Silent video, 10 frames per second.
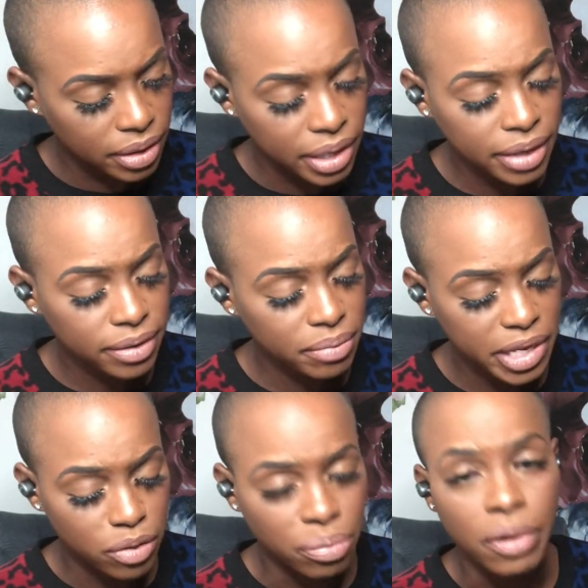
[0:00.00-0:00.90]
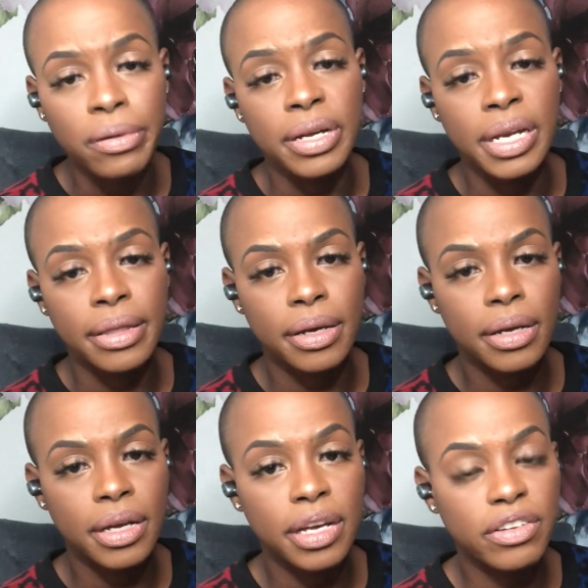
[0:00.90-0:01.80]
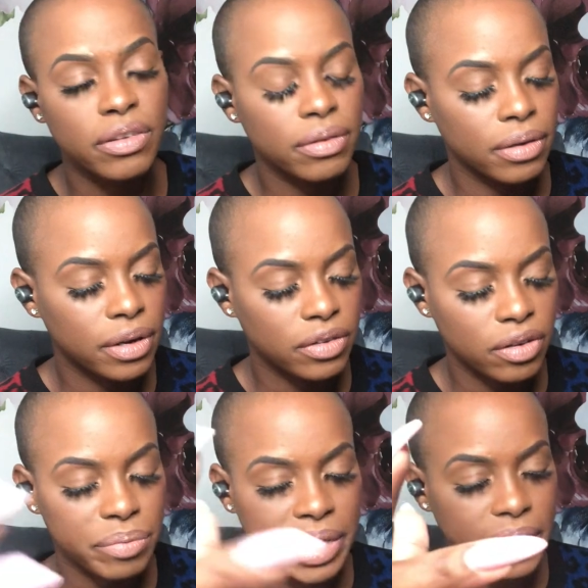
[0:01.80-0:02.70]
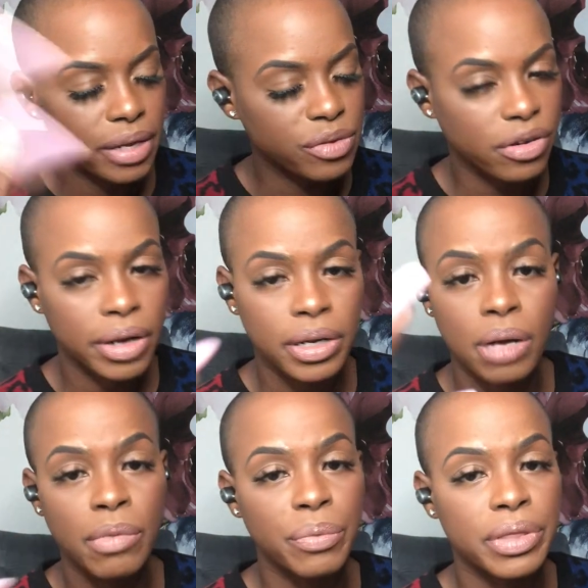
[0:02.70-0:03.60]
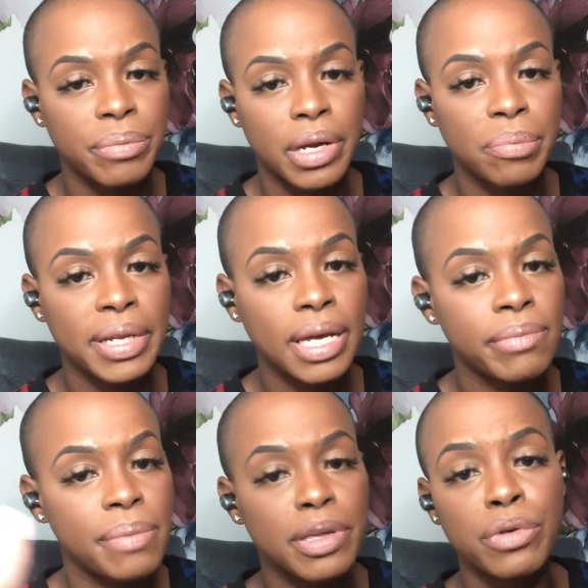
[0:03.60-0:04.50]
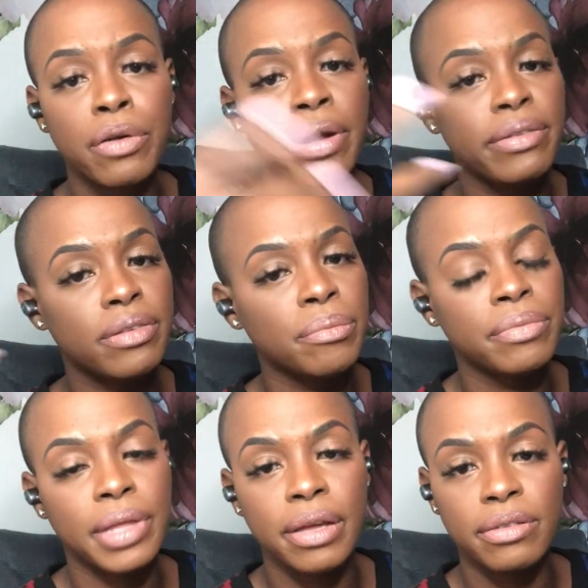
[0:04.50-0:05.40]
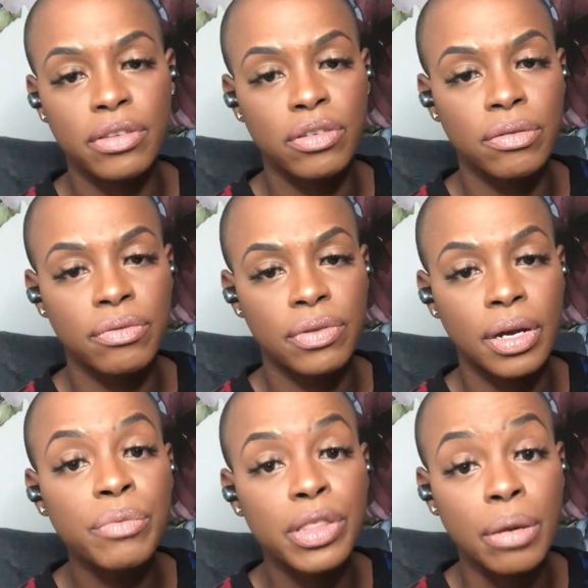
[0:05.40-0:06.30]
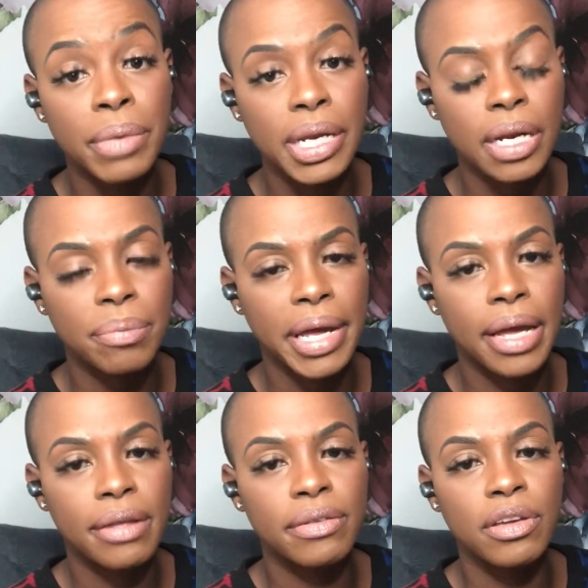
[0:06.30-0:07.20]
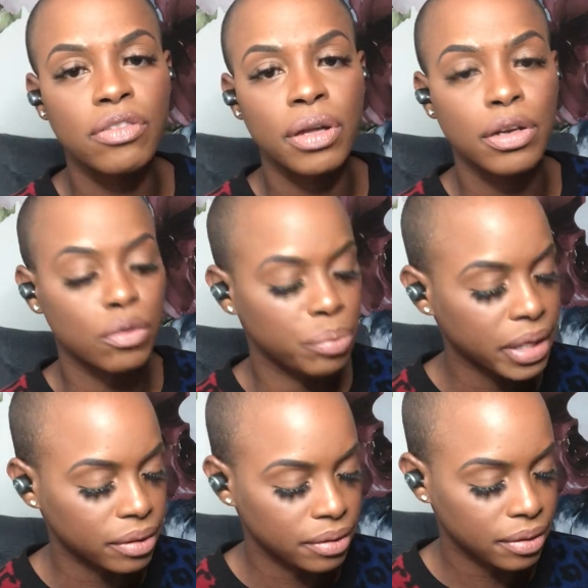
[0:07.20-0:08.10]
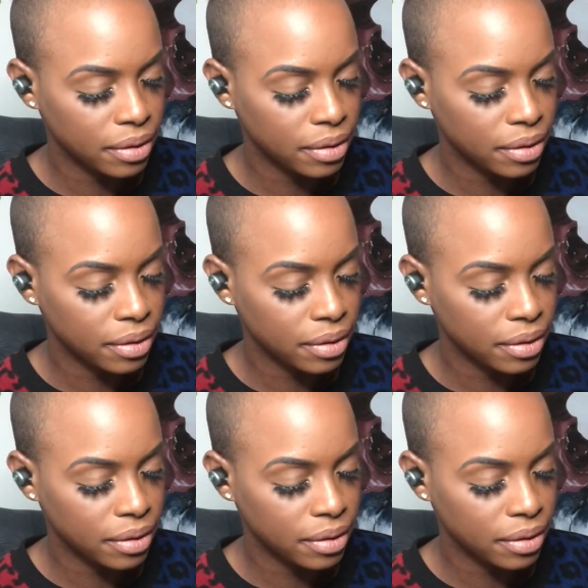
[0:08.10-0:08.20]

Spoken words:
And it doesn't mean you broke or anything. It could just mean that you're trying to come up with a better plan. Maybe you regret some things that you've done with your money in the past and you're trying to do better.